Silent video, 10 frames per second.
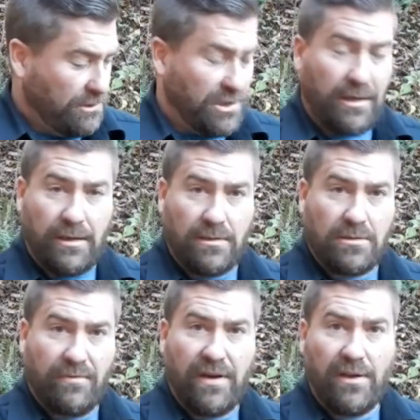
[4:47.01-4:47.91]
Check
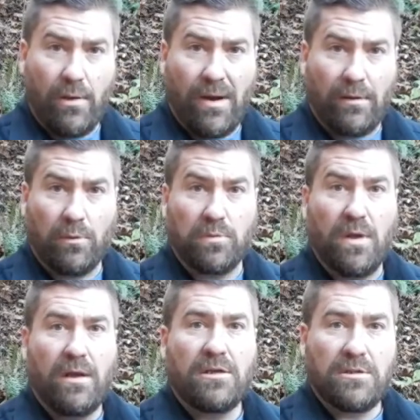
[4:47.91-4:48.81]
his video out on
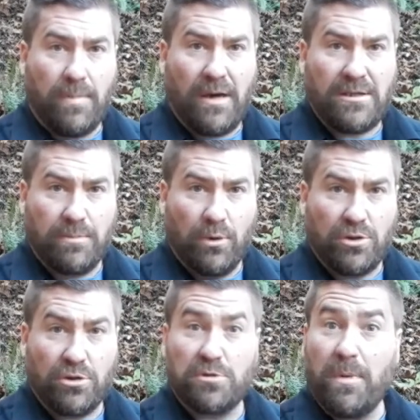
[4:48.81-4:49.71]
spice
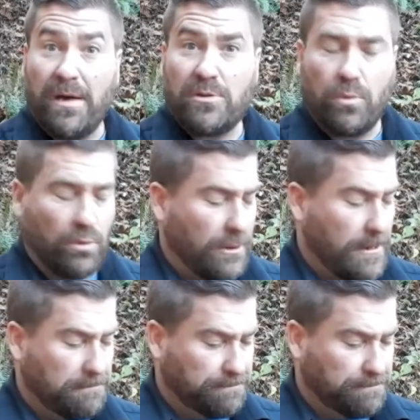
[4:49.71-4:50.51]
bush or spicewood.